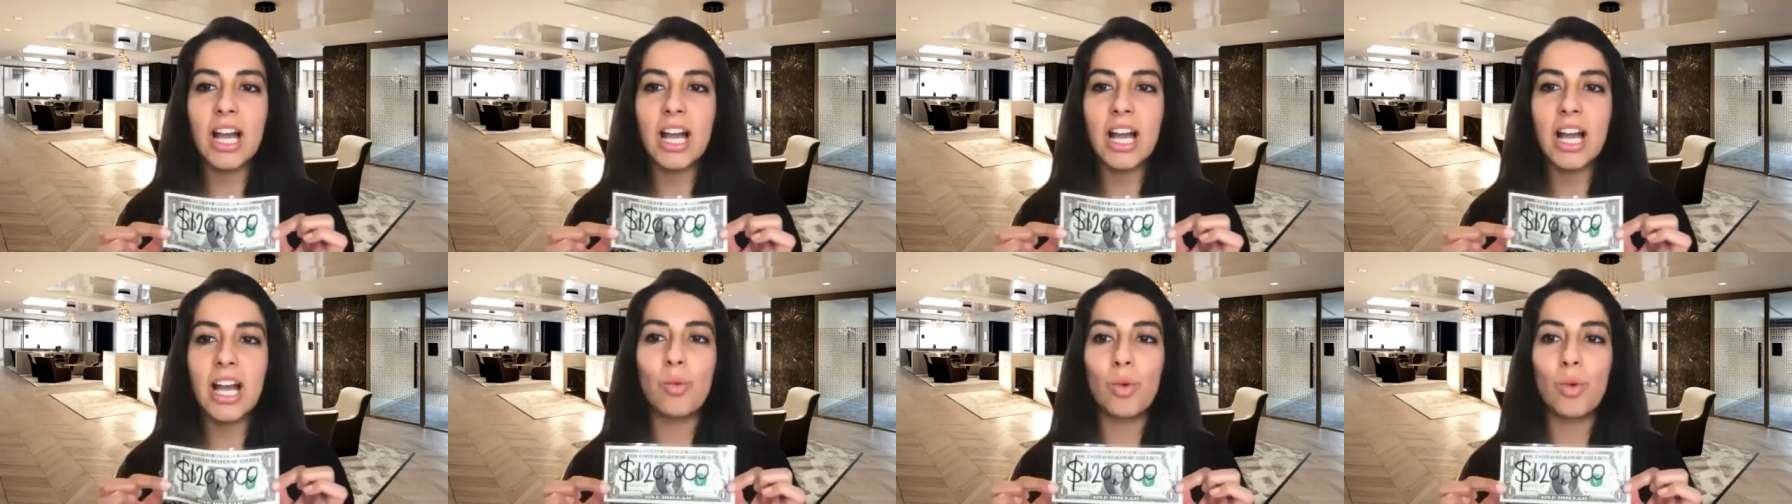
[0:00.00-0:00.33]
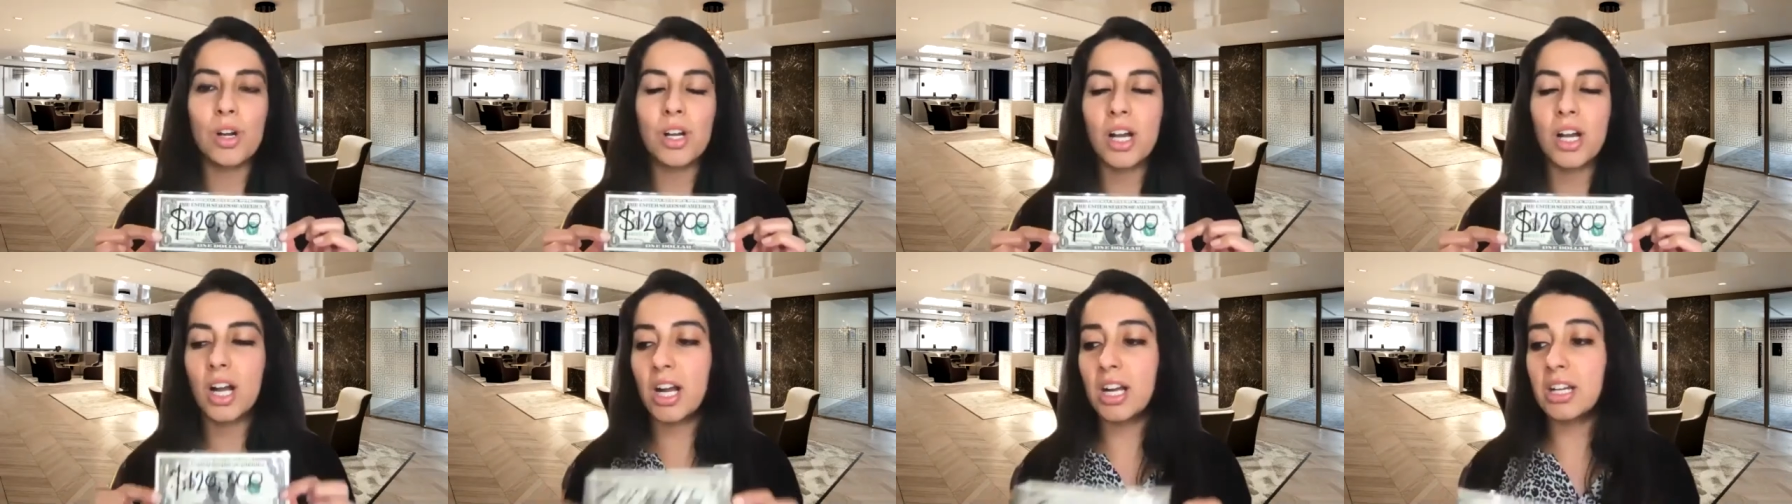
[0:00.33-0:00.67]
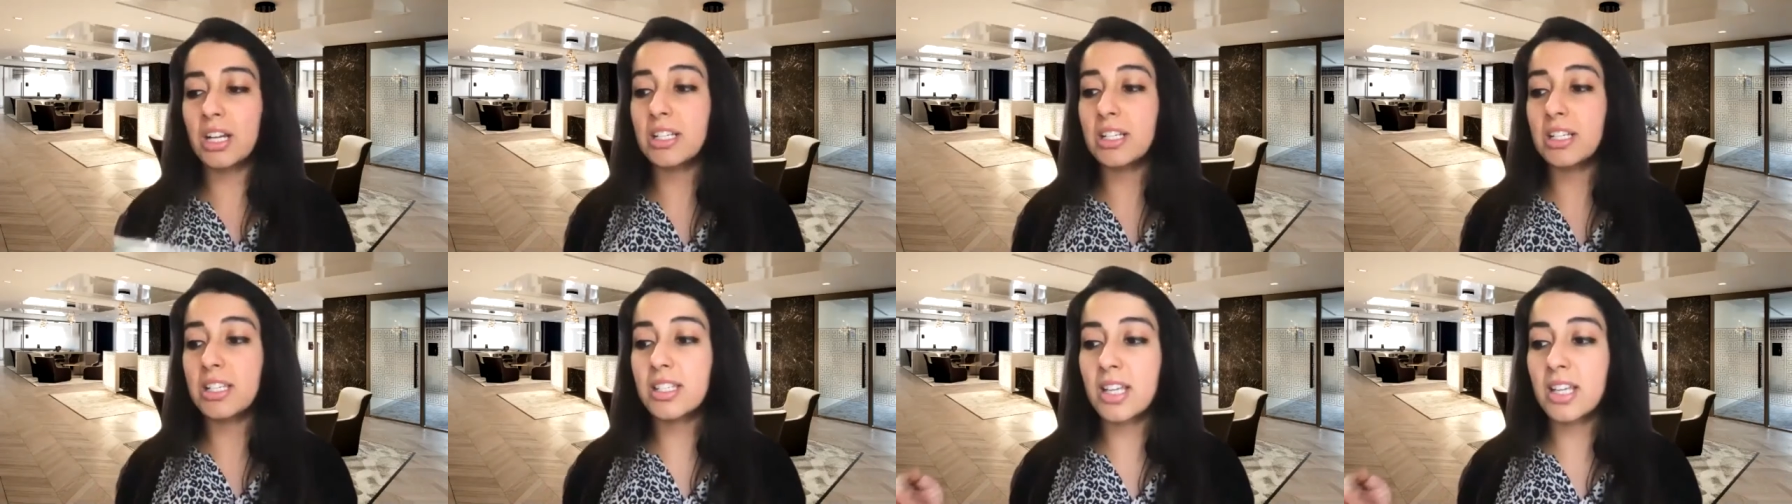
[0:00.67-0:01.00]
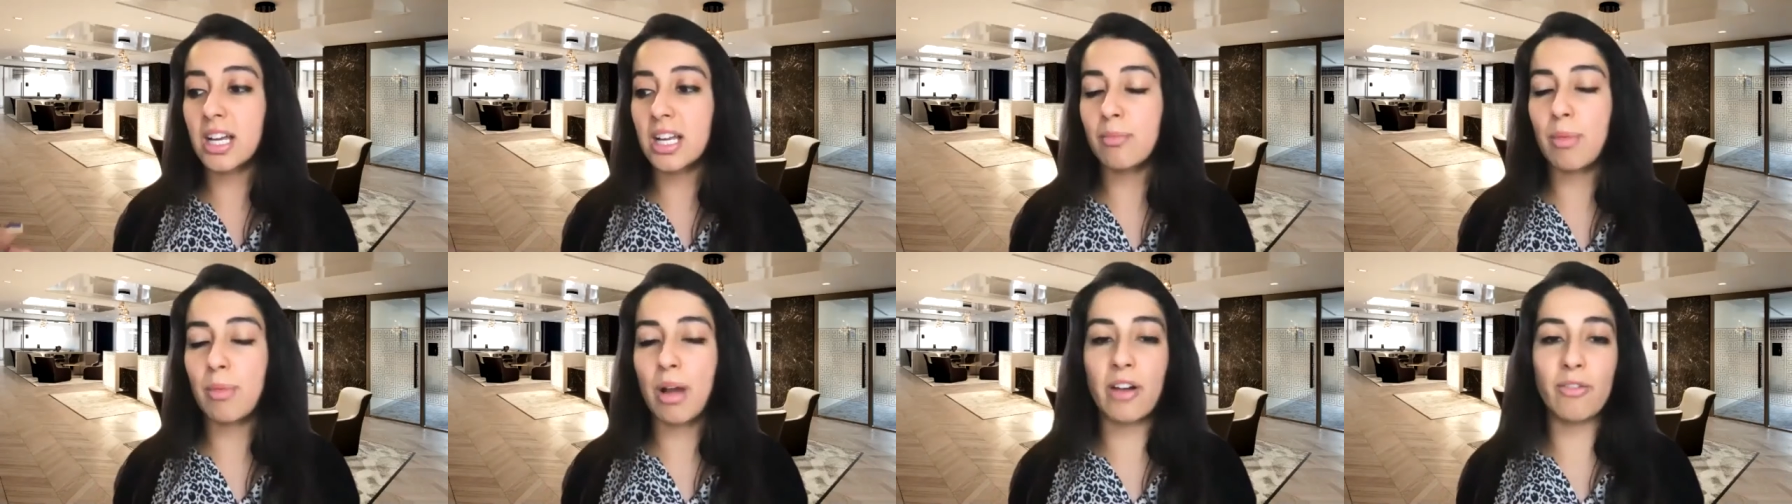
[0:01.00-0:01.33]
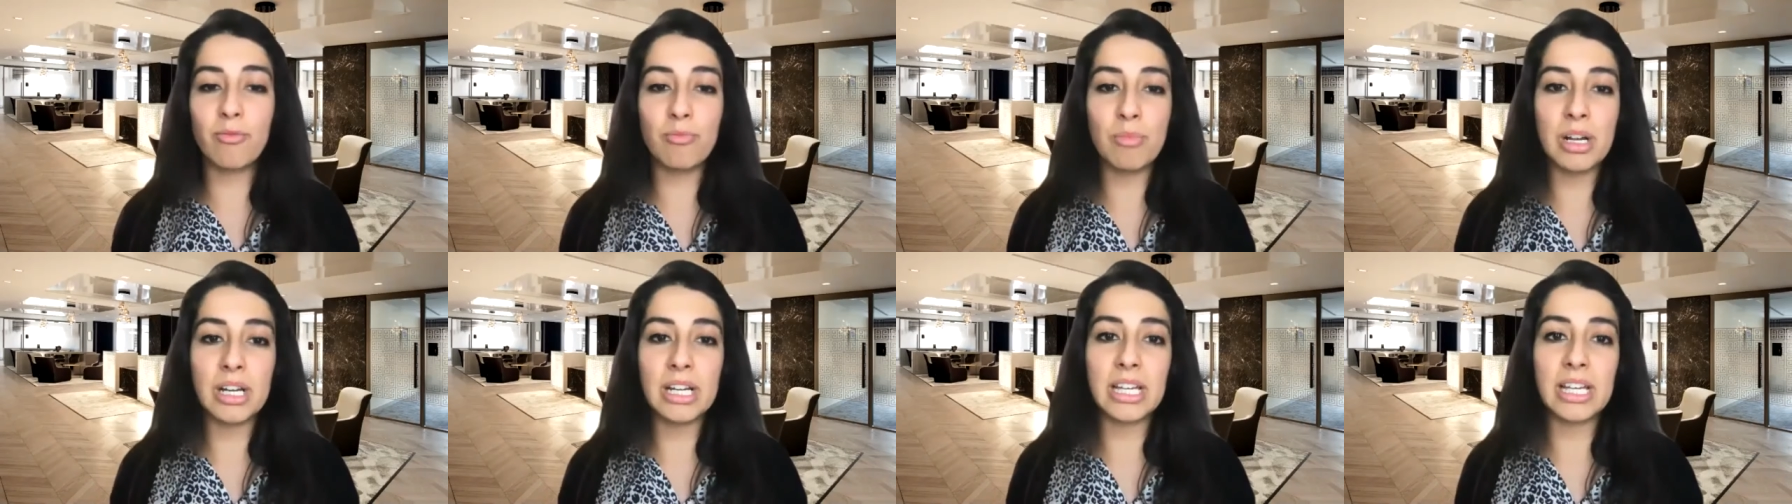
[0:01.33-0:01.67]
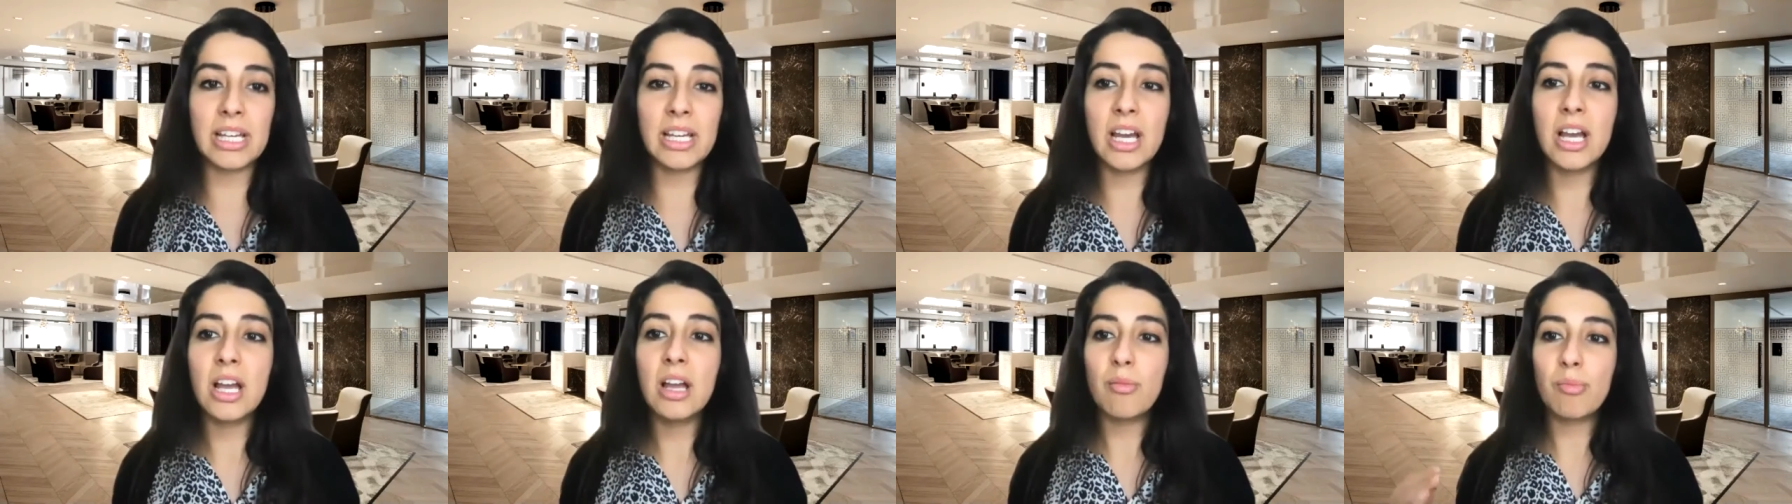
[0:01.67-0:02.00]
i want to earn a certain amount of
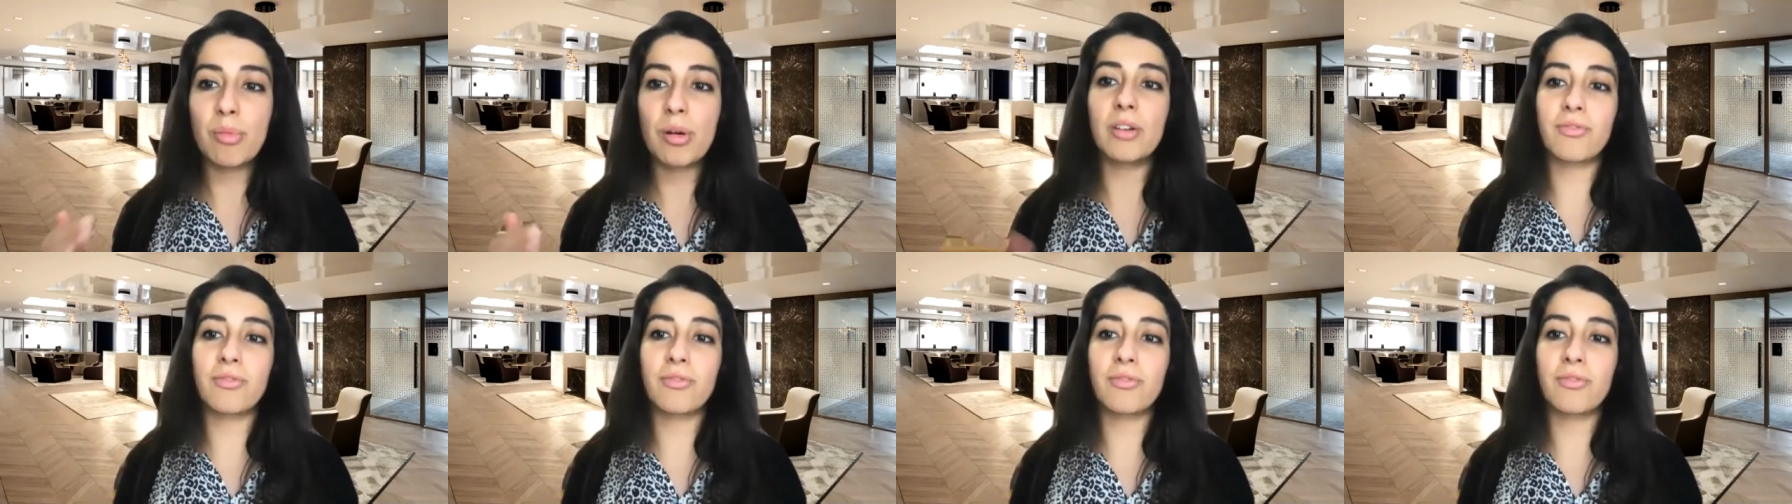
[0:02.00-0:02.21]
money per,